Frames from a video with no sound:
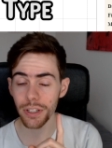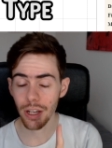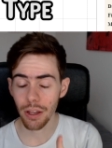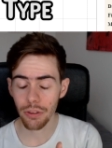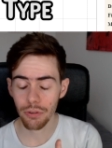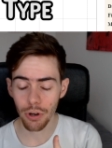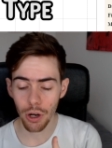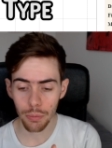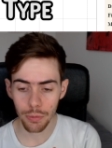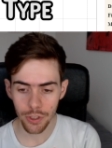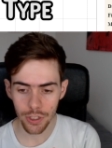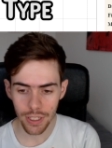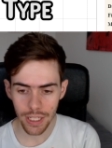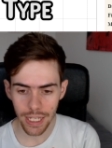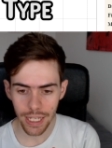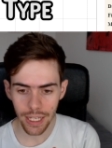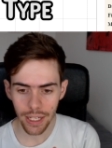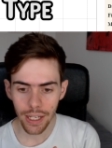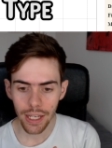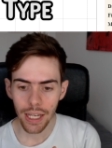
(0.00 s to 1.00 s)
another option
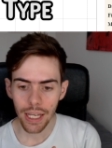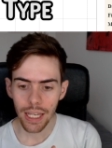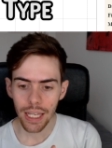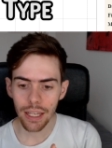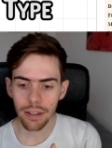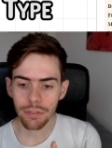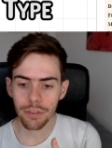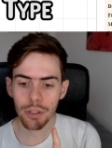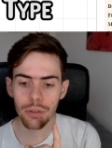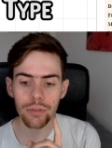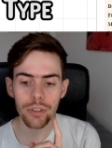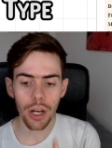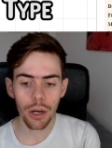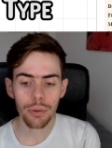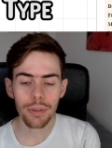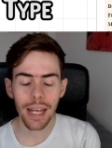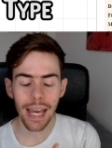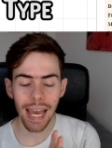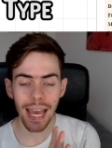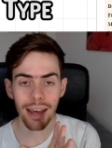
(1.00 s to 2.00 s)
here. If you
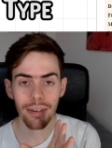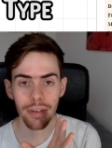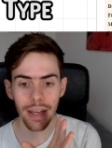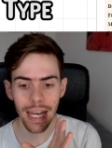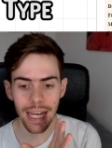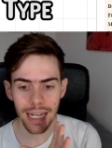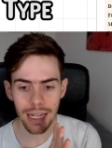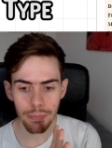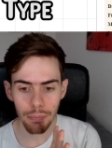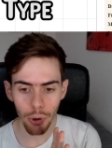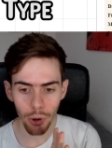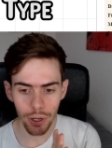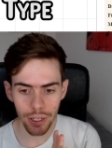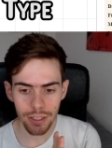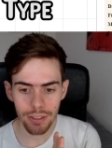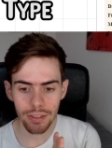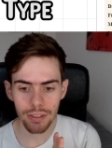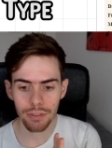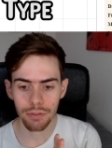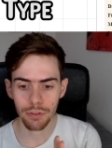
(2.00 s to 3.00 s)
don't have any
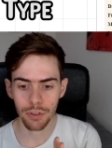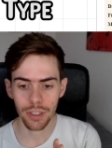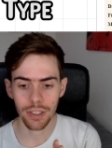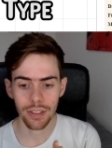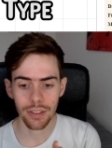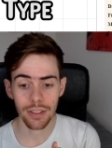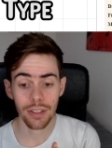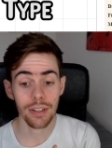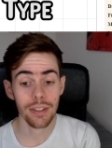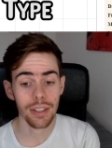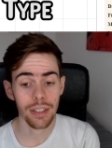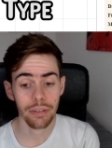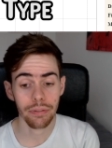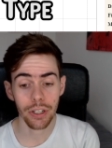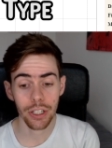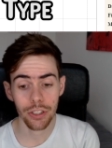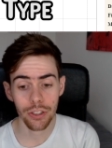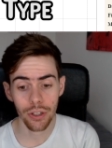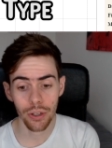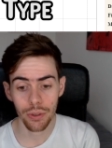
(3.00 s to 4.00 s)
points, for instance, if
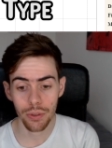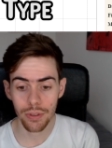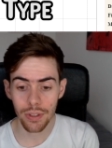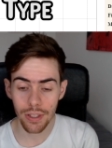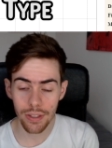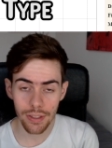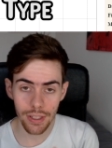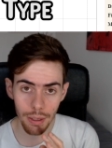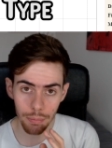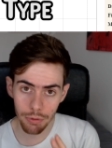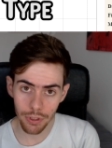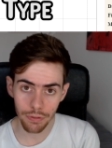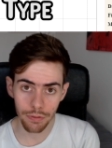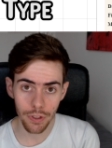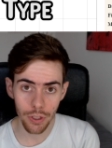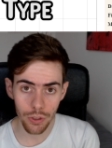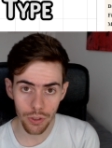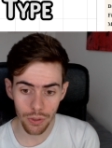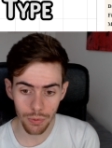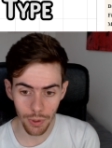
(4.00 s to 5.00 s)
I chose the
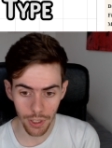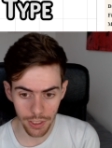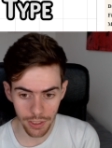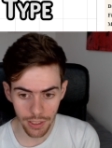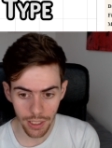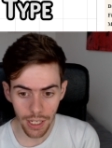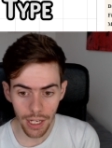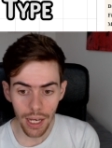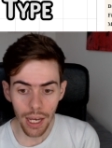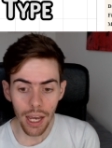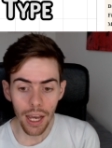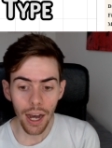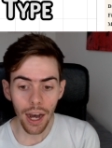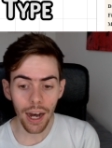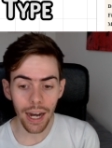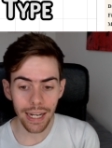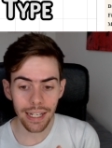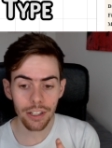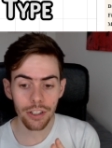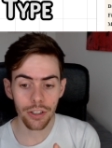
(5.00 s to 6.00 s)
subterfuge one,
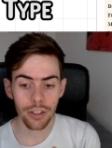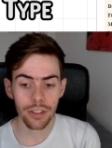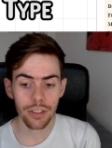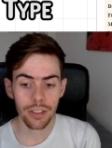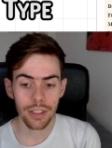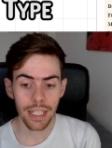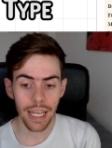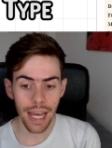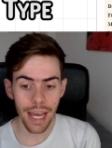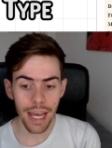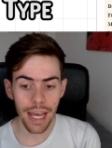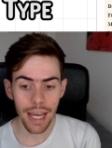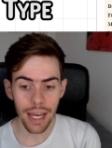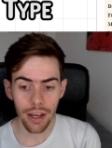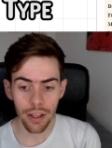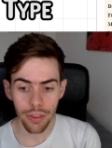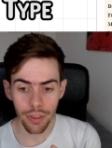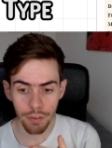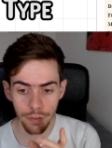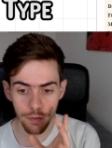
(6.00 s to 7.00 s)
I could get
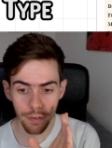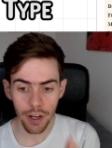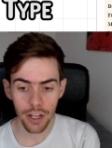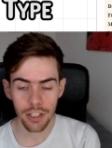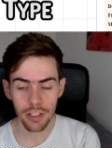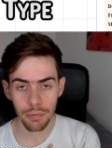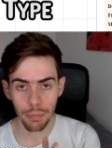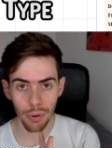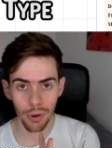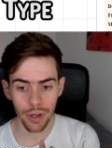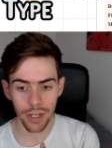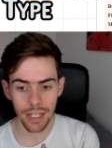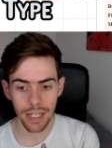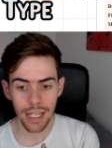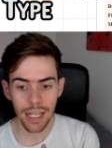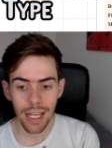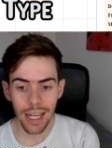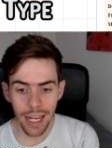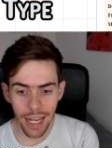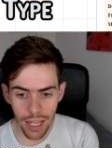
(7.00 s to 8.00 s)
the first point
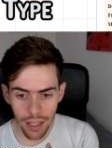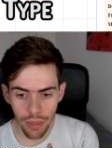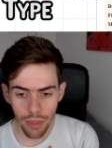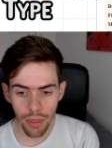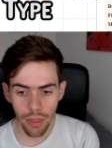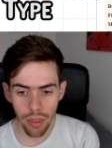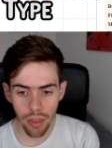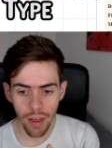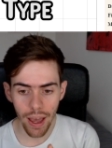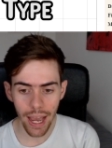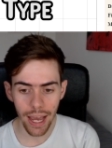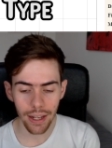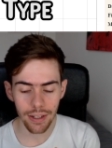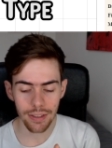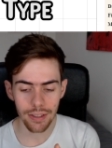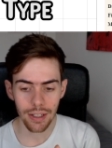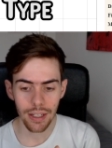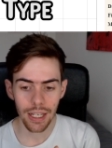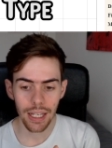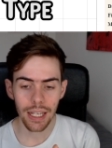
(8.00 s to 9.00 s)
in
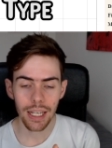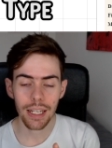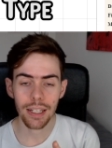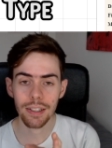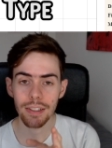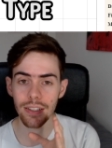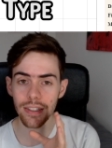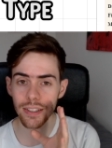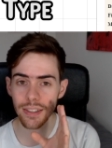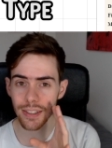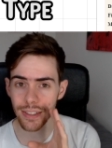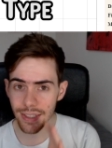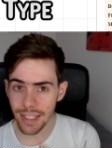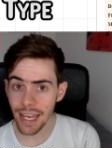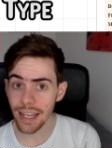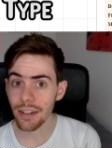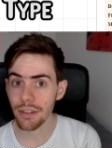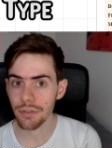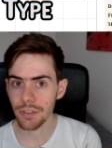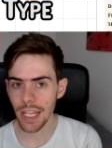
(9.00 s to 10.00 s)
that
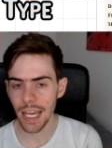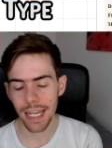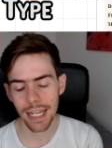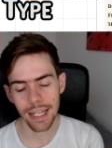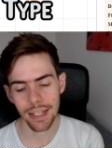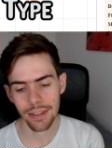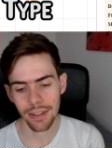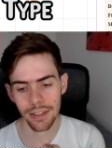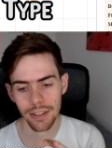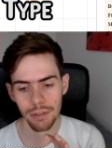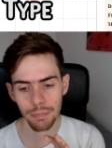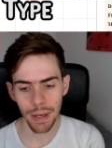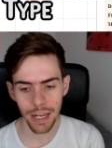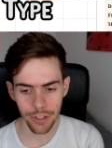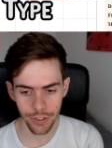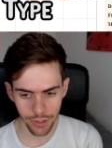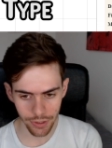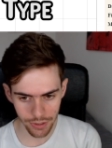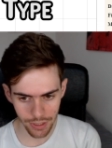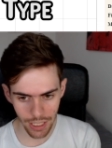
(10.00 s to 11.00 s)
instead of taking the
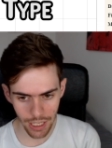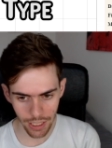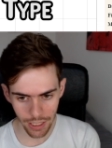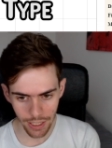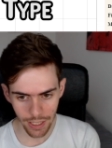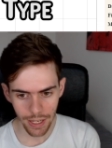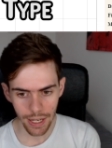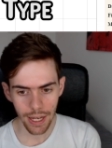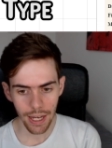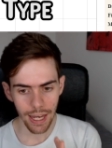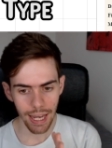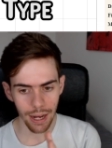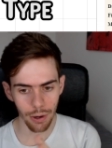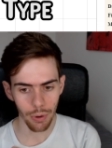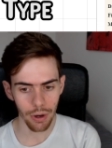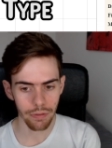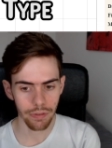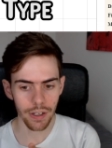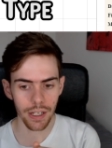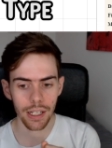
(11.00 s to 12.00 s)
specialty.
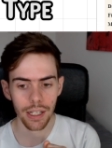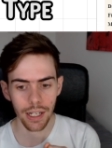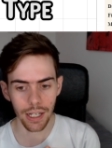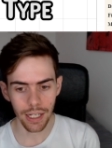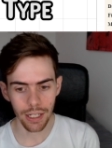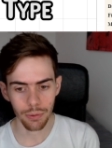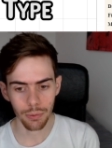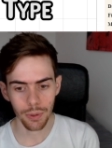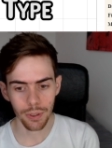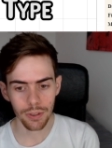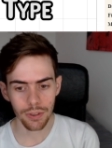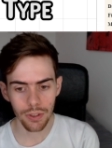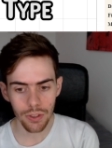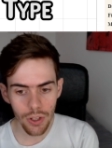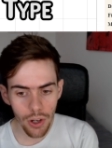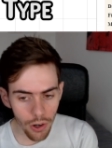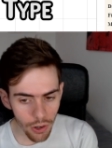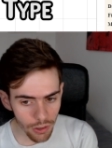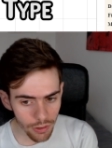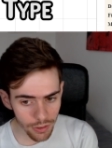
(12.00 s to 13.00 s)
However, I will
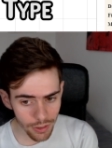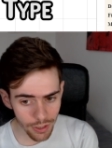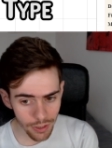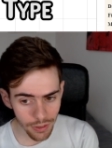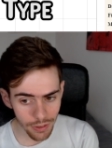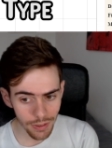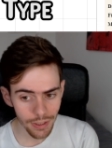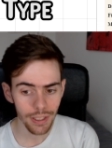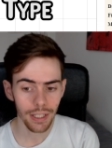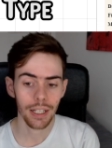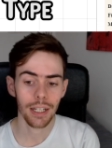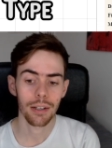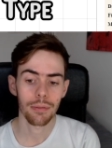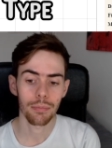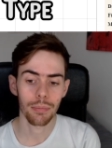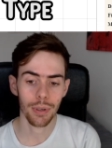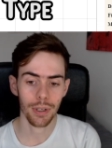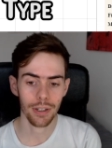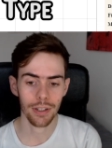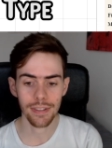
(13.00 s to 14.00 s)
not,
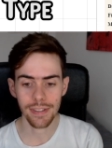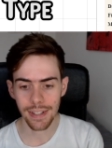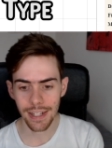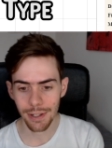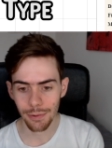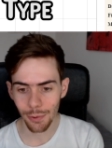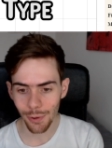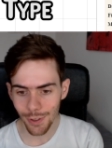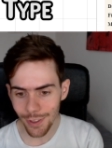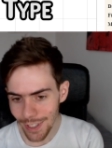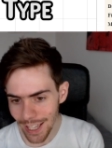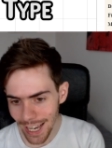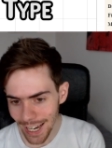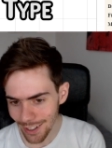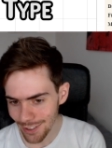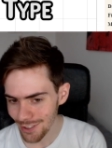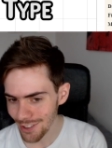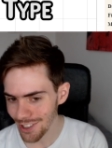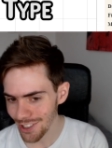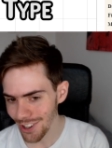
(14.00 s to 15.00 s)
because I want that
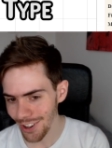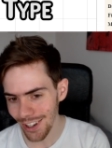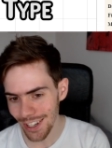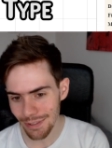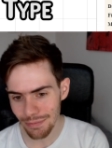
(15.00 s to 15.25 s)
extra dot